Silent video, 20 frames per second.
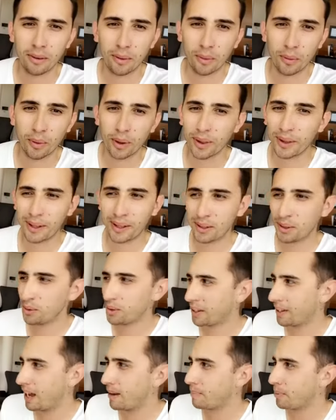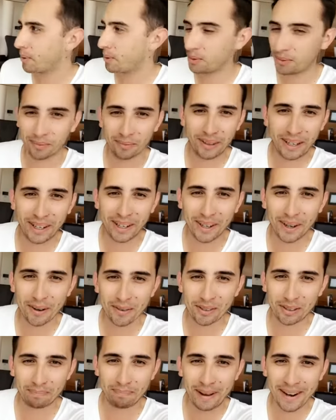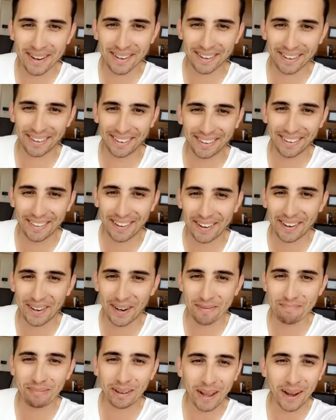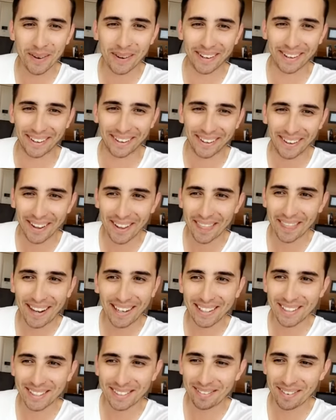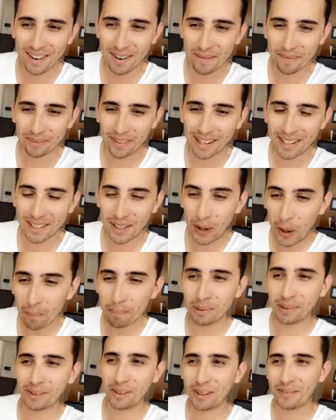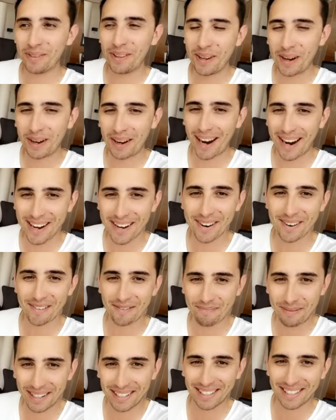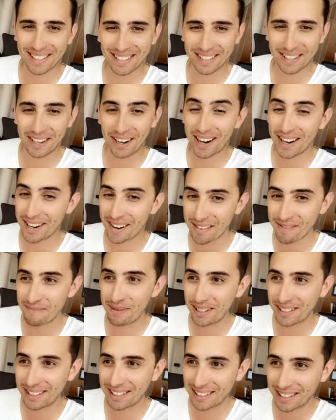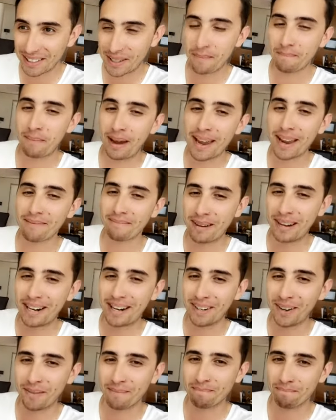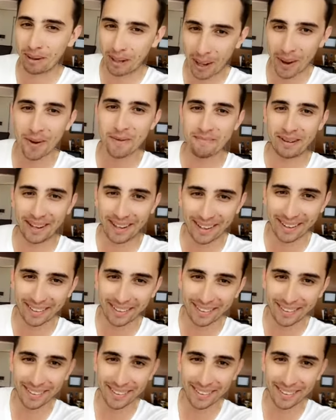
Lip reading: What are they going to do with the capital? They're going to go spend it. They're going to go blow it. That's the opposite of the idea of business. The idea of business is to make money, not blow money.